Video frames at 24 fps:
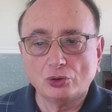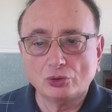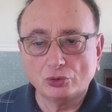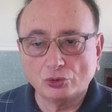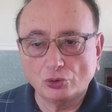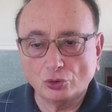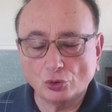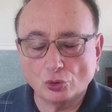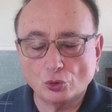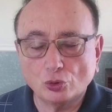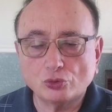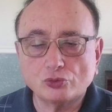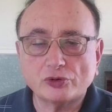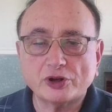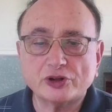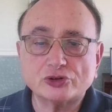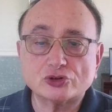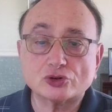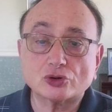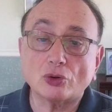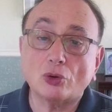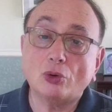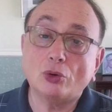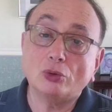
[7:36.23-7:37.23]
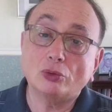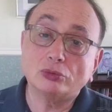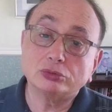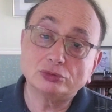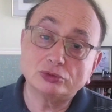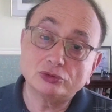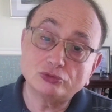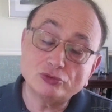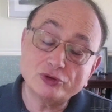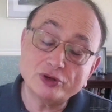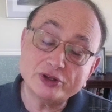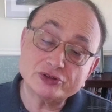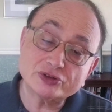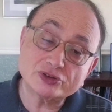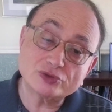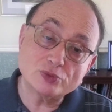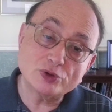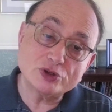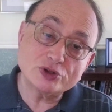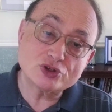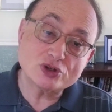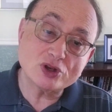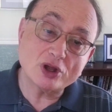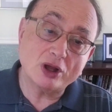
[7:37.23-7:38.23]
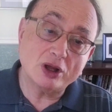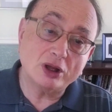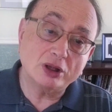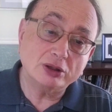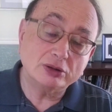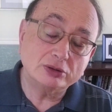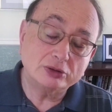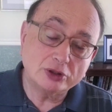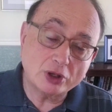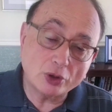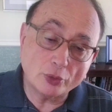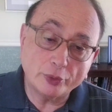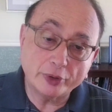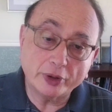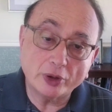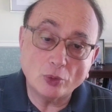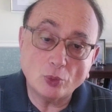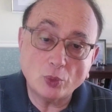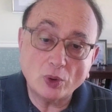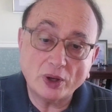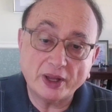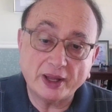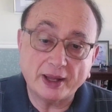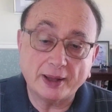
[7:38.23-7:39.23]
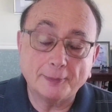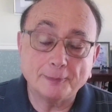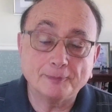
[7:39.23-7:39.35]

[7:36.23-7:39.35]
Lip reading: new risks or risks which are going away.